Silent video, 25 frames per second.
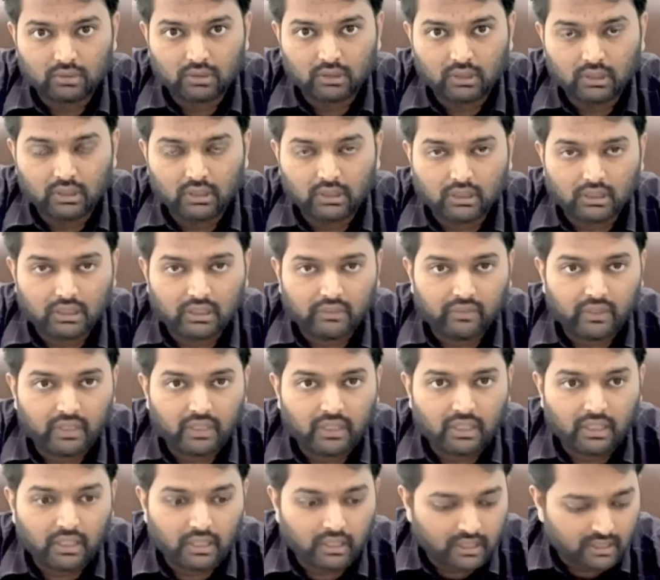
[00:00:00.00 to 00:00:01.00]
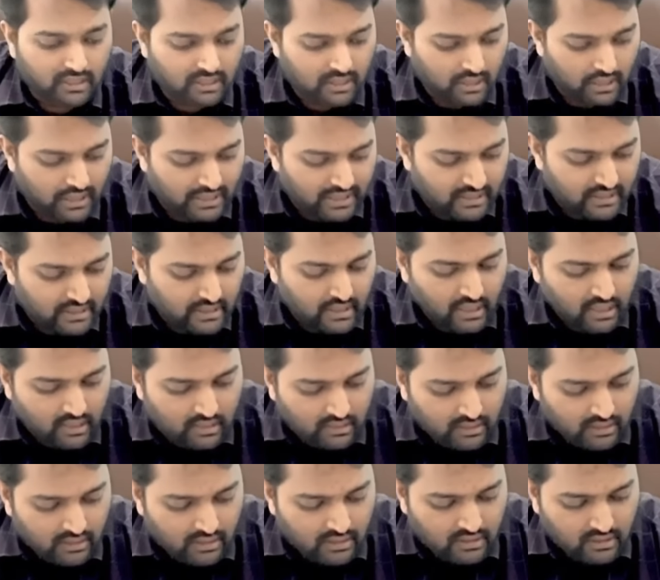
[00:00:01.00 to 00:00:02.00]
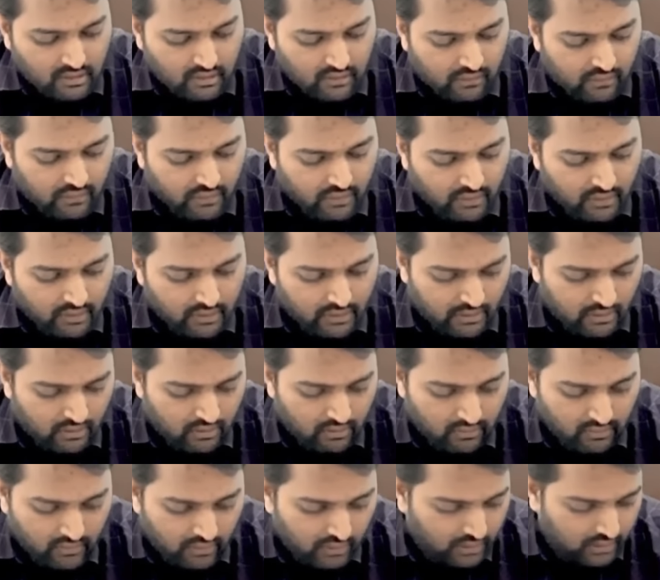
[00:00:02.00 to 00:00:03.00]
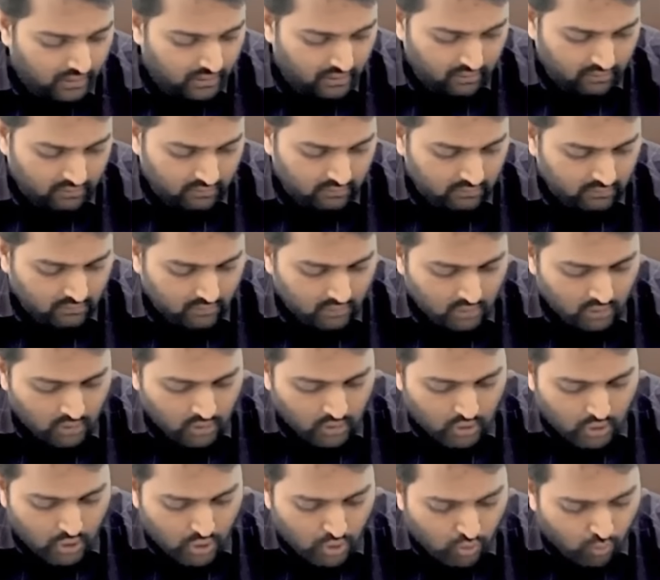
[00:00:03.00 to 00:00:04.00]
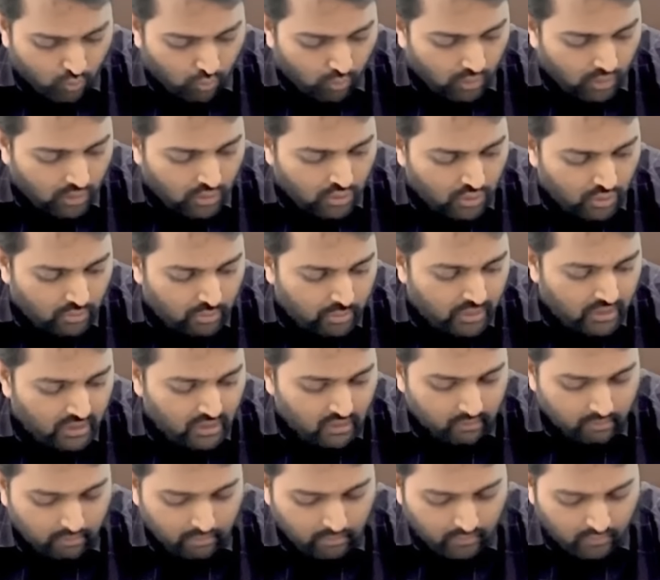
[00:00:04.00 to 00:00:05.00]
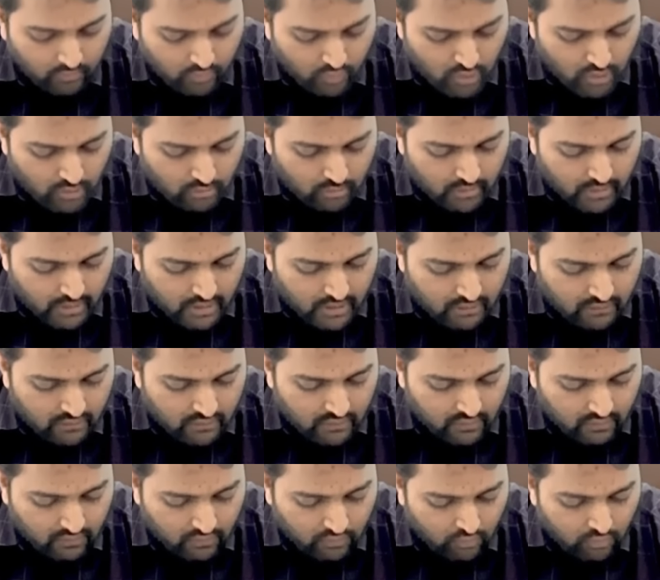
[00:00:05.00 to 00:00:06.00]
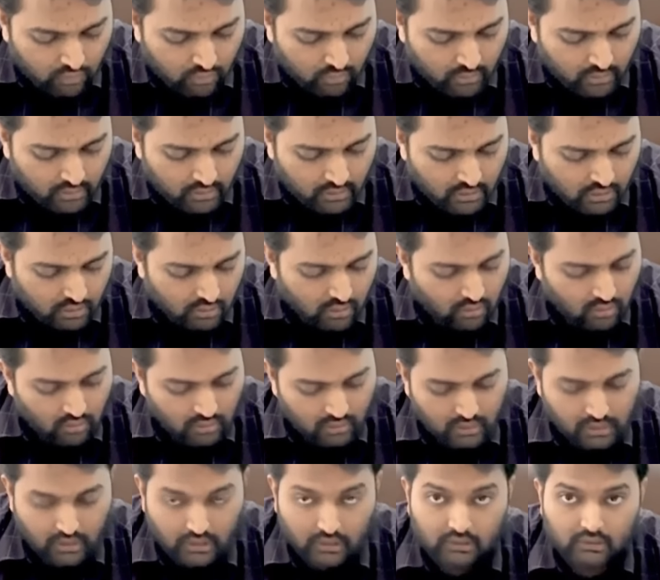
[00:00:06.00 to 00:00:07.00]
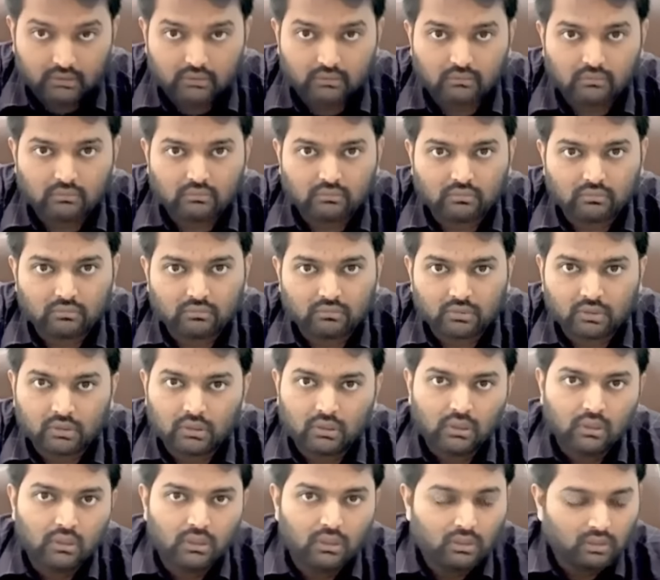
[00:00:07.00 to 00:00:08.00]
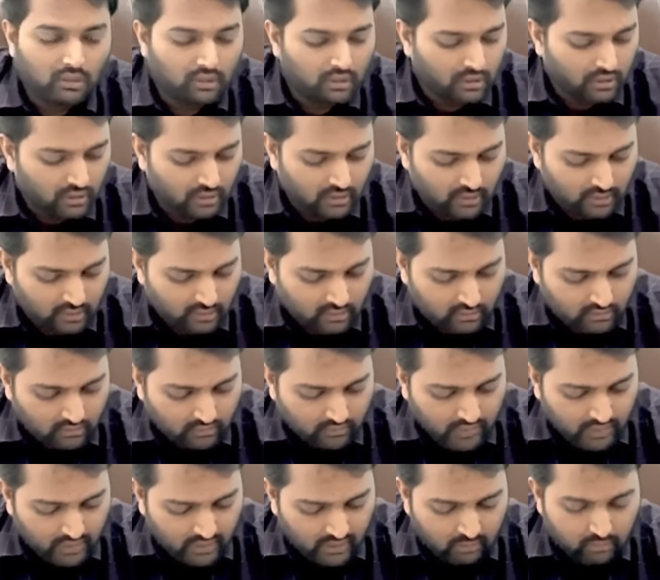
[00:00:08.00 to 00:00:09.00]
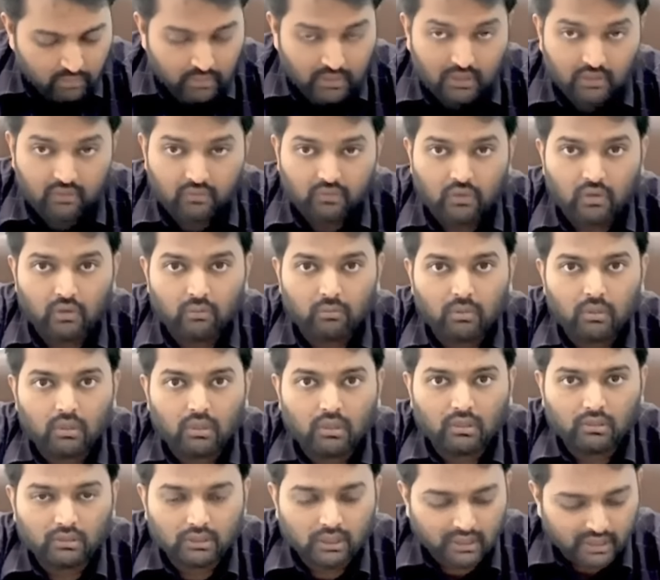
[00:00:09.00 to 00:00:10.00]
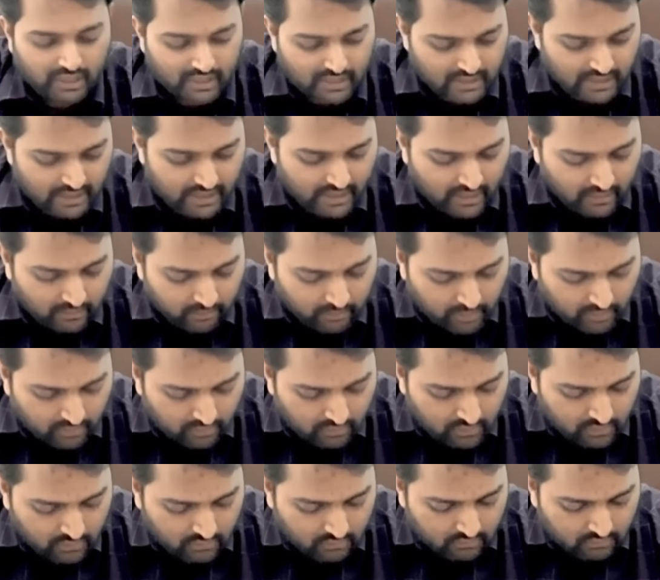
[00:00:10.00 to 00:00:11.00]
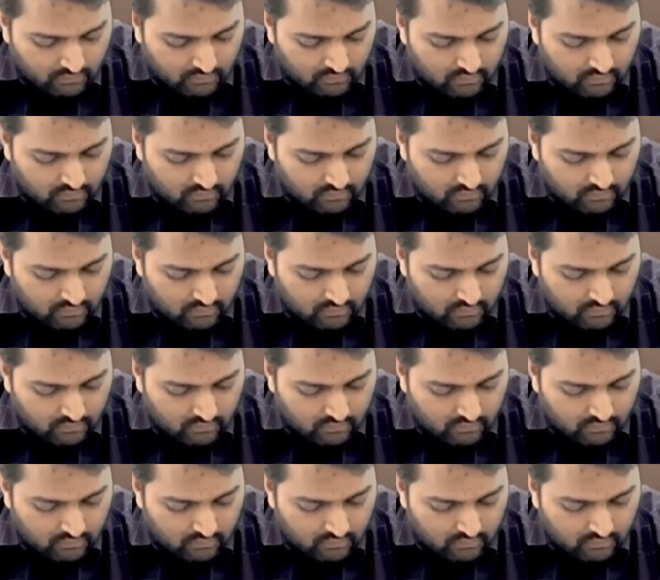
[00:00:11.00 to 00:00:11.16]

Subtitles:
Here the dividend yield is less than the risk-free rate of a return. So what should be the future price for a 4-month contract? Here we can apply the formula, that is e power